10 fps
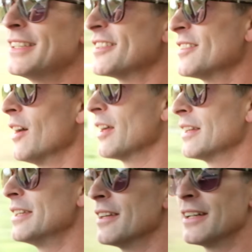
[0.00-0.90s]
in style
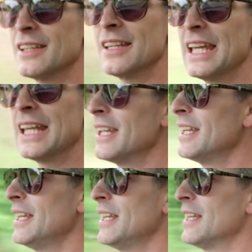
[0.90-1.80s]
in that it
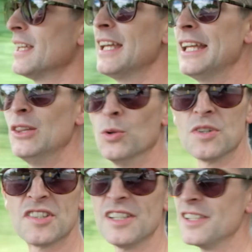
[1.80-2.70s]

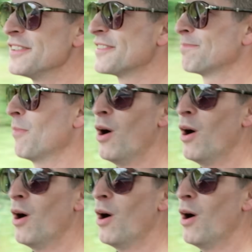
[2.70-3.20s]
launches